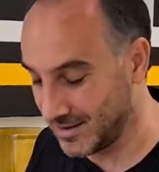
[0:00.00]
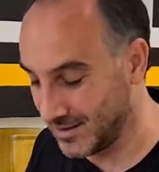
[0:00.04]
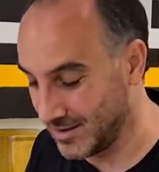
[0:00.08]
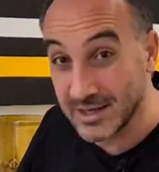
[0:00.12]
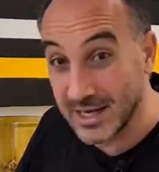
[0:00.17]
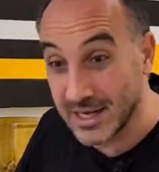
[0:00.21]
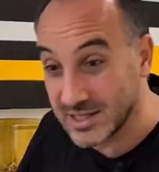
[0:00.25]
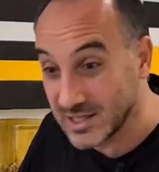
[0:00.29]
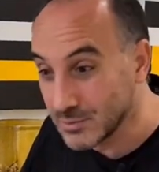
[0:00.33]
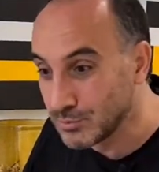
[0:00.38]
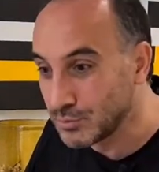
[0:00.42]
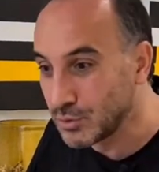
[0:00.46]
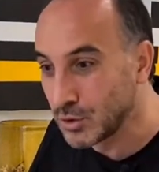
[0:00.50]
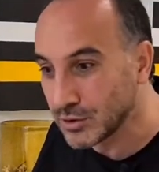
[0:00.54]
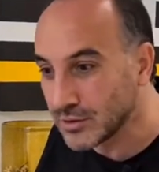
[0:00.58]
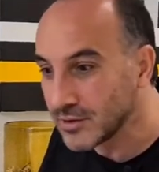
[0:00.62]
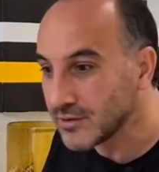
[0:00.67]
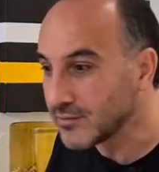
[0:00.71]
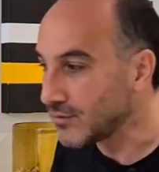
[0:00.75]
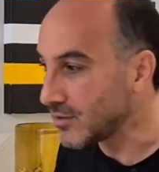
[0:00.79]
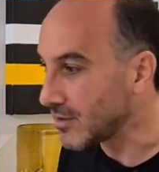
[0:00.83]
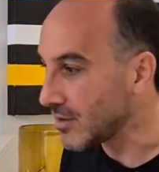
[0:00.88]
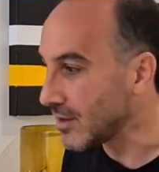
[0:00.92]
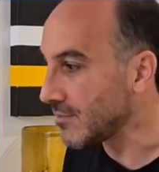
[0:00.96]
It's important
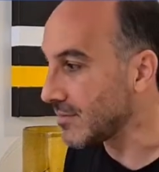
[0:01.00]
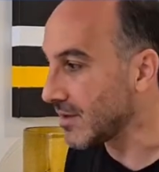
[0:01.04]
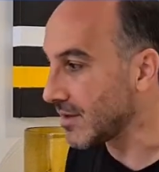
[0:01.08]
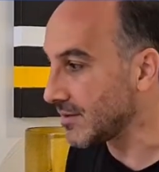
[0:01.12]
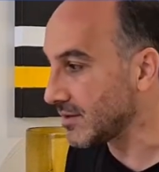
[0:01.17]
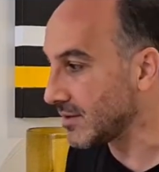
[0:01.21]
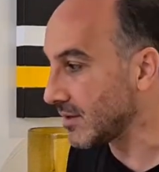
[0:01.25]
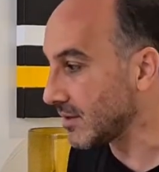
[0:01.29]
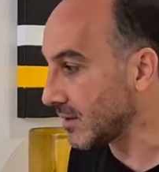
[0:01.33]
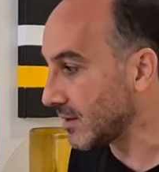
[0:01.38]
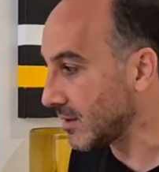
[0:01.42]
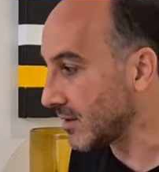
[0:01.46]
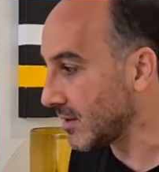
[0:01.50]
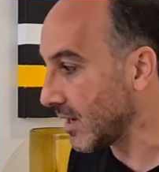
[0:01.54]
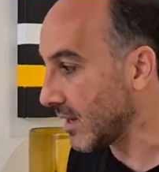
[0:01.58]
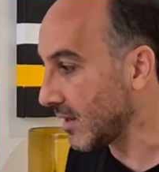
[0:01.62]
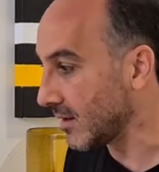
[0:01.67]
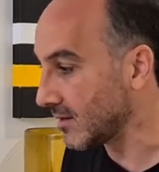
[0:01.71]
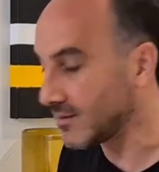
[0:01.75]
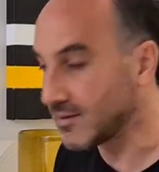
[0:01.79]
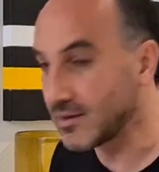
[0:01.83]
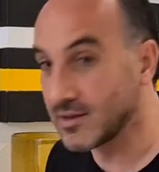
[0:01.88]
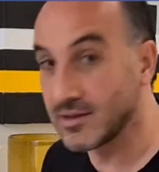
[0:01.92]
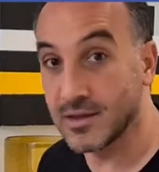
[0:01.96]
for them that the,
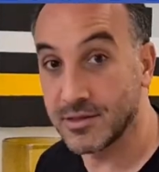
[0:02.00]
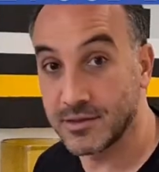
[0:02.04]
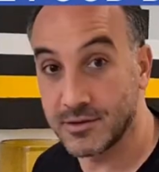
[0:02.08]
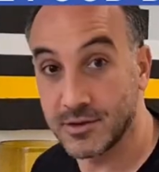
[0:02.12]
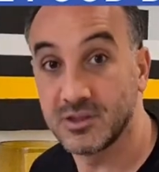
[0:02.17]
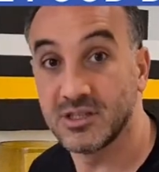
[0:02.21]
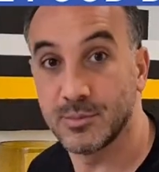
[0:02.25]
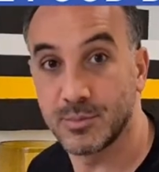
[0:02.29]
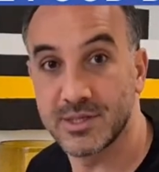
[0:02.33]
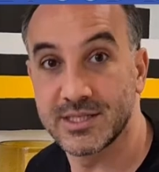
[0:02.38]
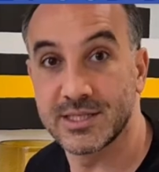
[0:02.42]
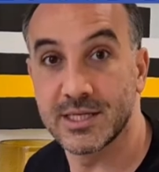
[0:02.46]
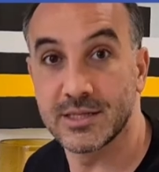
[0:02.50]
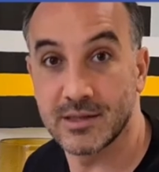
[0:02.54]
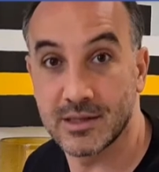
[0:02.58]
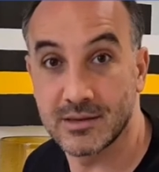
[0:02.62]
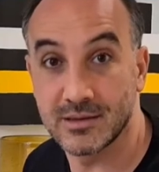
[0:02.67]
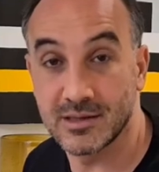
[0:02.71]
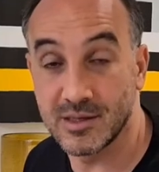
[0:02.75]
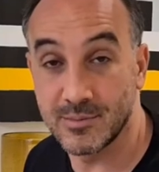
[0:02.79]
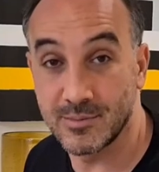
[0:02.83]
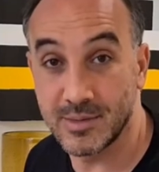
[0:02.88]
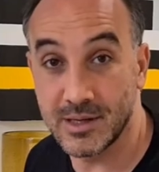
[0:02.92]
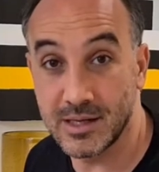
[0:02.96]
that the 30% that
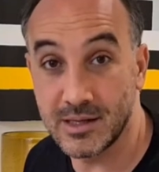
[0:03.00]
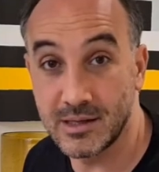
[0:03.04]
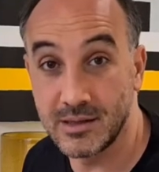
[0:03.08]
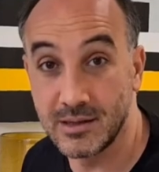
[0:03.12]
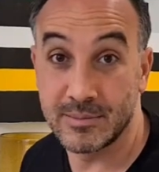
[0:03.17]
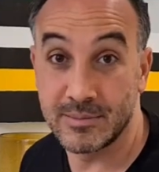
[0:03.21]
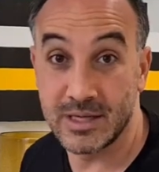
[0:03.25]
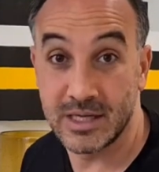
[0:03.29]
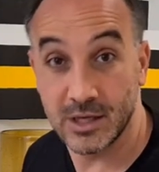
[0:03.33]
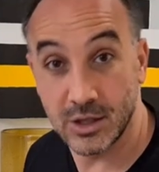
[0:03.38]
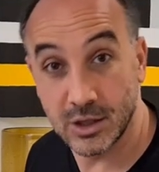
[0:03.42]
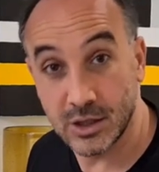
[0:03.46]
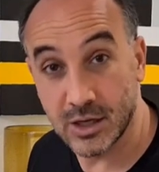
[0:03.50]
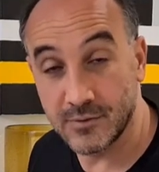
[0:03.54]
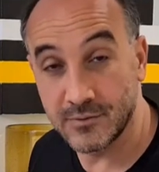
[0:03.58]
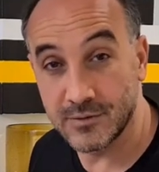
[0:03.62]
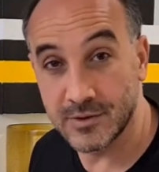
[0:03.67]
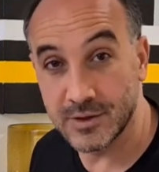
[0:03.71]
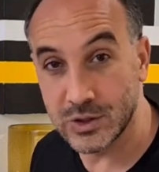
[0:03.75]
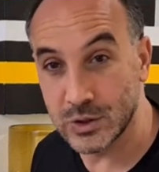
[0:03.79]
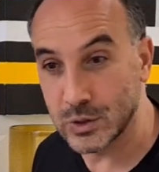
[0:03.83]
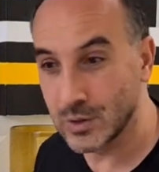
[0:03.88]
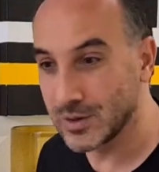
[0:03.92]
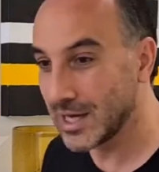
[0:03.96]
they pay be
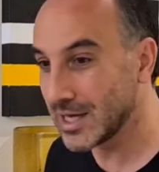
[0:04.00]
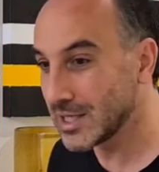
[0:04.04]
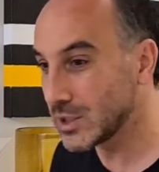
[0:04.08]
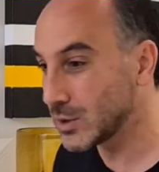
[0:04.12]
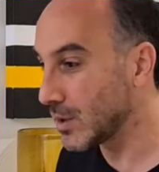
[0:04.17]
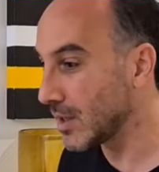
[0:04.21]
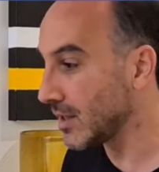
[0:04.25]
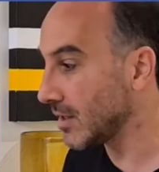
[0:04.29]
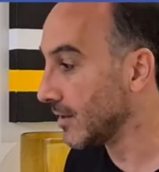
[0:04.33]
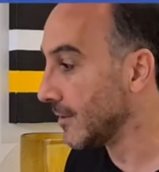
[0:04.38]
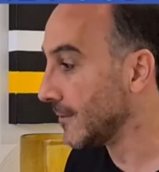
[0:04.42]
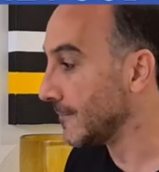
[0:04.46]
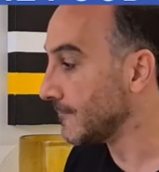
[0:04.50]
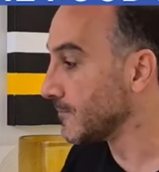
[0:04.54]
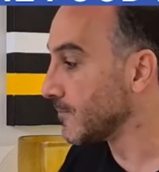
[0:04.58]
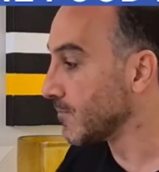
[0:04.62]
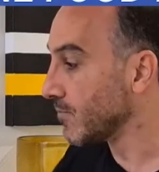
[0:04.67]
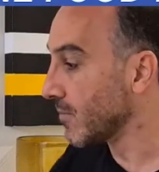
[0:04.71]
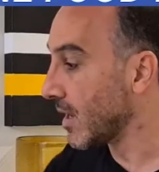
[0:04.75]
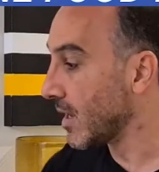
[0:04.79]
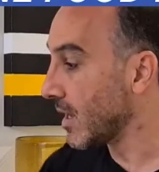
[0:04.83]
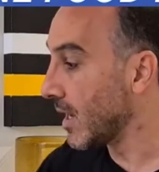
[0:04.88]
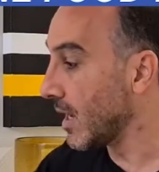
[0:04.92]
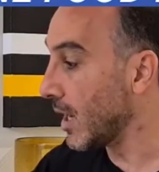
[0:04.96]
recovered. So that's why
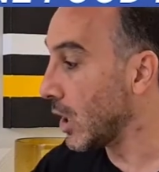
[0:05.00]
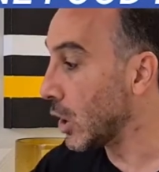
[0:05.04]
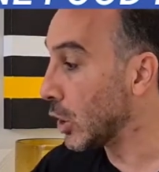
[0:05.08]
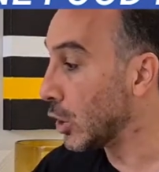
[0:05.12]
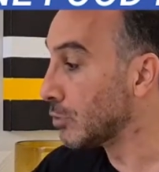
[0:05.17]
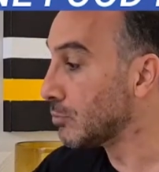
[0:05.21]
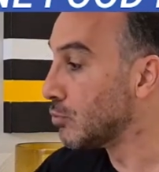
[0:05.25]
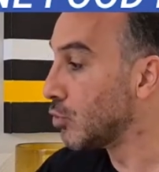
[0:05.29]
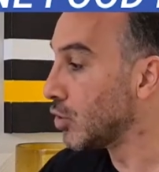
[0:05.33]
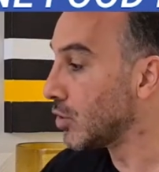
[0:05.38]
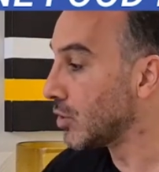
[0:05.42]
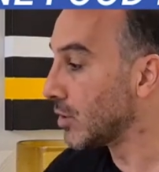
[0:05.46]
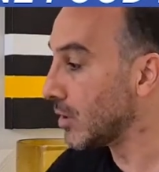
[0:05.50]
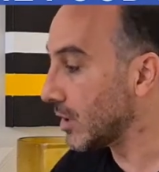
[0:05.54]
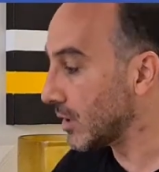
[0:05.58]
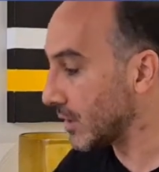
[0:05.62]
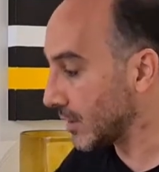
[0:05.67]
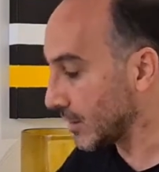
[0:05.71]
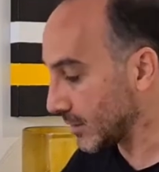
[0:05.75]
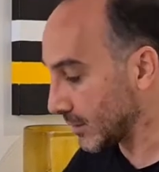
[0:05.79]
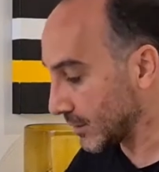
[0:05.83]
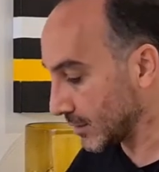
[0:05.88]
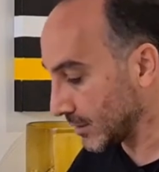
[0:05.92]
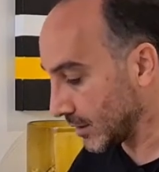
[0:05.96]
a lot more
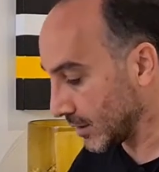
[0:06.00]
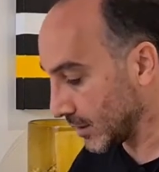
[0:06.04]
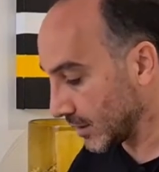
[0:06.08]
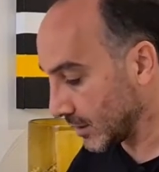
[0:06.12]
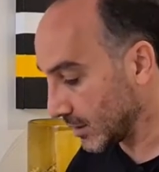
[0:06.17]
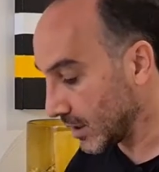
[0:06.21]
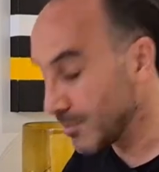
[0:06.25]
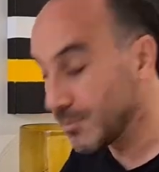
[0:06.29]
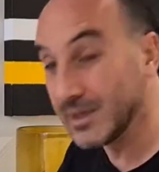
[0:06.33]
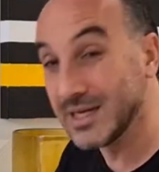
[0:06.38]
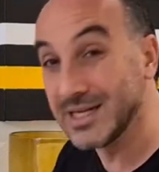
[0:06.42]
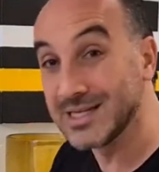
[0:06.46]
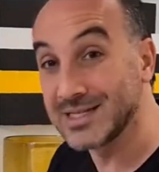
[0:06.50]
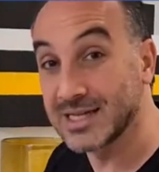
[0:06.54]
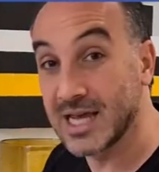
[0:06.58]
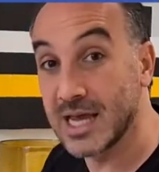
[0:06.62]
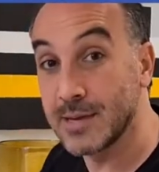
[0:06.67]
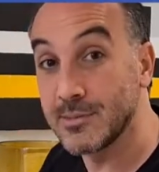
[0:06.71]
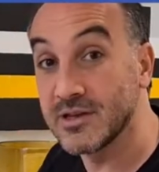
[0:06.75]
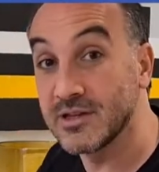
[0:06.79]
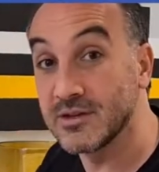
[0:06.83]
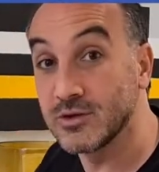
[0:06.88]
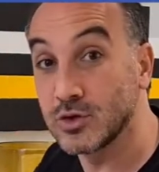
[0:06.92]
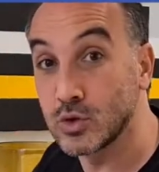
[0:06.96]
uh, companies came
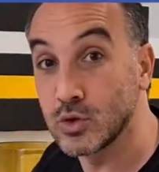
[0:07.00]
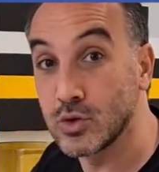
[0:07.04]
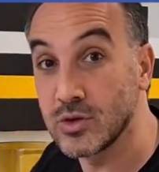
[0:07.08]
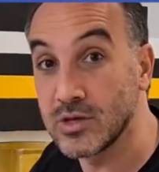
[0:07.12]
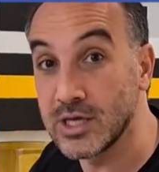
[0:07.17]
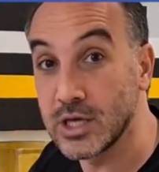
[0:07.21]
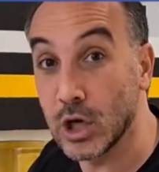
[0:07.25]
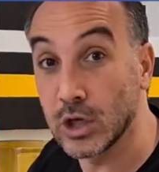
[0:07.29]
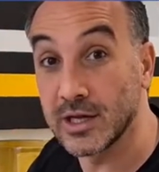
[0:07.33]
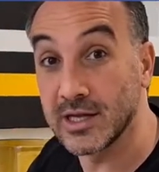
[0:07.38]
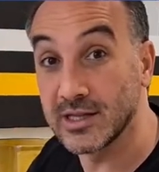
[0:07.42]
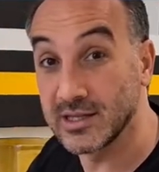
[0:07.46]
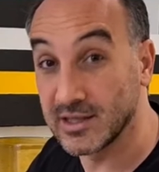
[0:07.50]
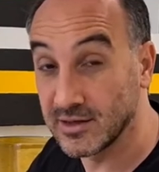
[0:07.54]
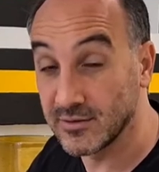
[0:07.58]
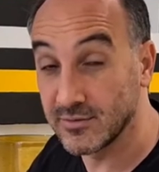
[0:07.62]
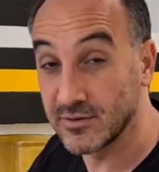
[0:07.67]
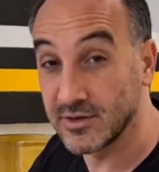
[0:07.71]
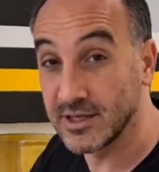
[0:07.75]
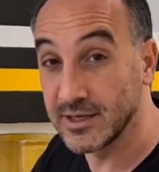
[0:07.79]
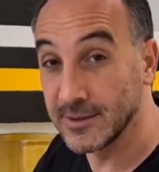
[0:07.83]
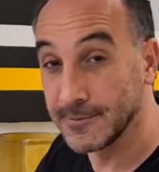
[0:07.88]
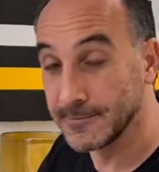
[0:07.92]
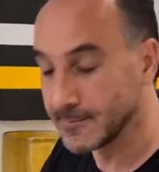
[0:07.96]
into the online
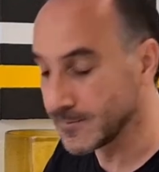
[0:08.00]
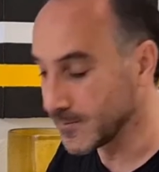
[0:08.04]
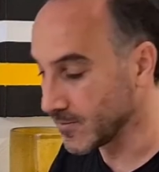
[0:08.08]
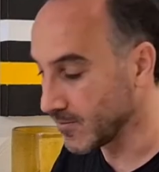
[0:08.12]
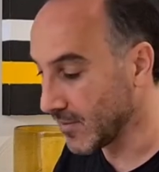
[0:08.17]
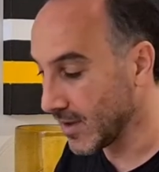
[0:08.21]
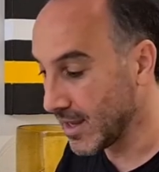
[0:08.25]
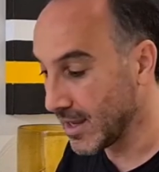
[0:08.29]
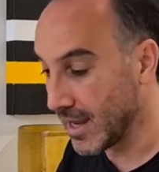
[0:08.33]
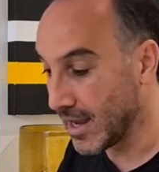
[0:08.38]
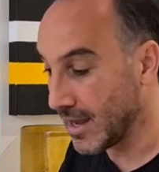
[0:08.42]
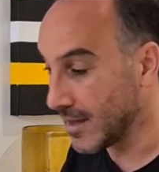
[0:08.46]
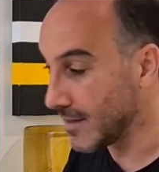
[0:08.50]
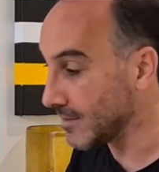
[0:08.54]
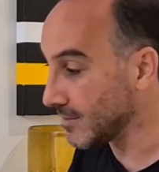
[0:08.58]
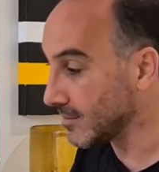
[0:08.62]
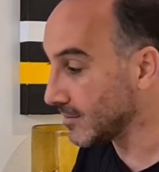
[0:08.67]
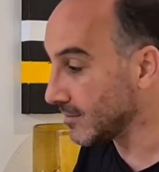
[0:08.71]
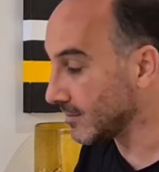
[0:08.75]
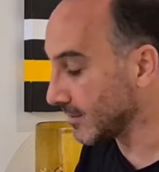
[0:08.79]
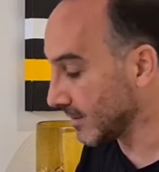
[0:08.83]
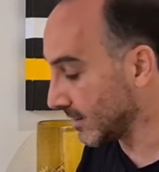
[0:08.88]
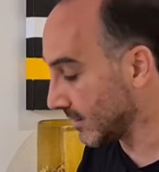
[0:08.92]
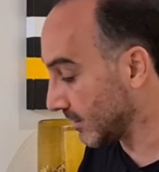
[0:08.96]
delivery and
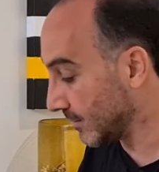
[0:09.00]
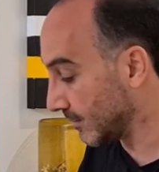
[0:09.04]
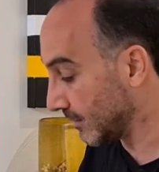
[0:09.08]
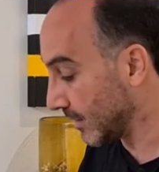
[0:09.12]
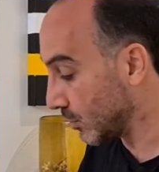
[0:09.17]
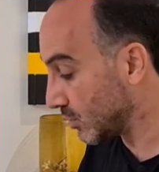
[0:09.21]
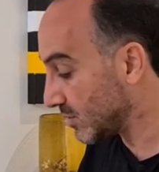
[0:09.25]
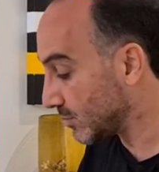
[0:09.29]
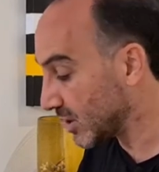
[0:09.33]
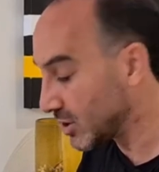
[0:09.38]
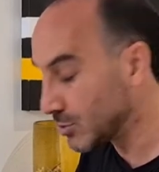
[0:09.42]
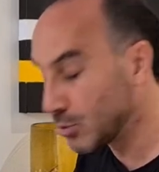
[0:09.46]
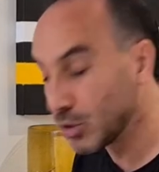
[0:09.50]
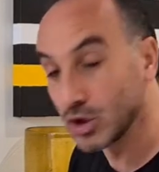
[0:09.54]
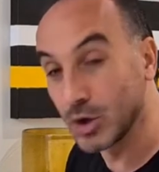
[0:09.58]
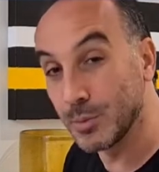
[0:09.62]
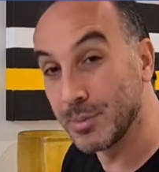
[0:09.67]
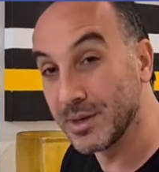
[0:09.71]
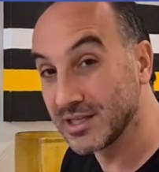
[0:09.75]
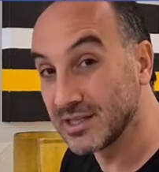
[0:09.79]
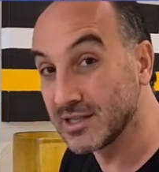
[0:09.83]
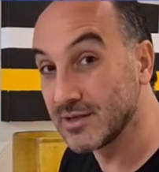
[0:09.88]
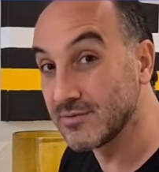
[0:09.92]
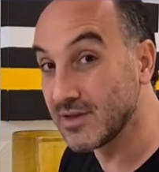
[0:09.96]
uh, it was much more
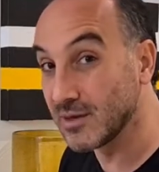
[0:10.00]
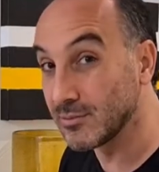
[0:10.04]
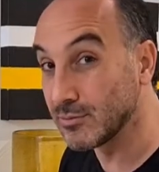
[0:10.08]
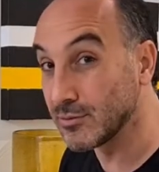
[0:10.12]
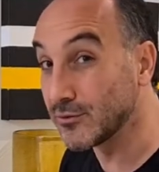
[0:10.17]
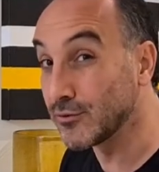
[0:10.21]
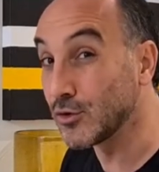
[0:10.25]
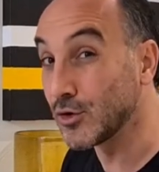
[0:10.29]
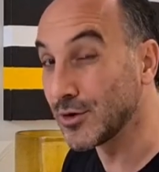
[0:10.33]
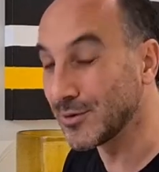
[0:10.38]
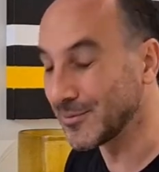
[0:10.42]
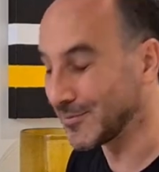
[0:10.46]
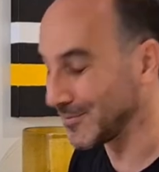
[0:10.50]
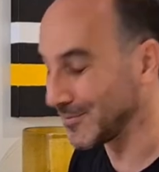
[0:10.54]
competitive than before.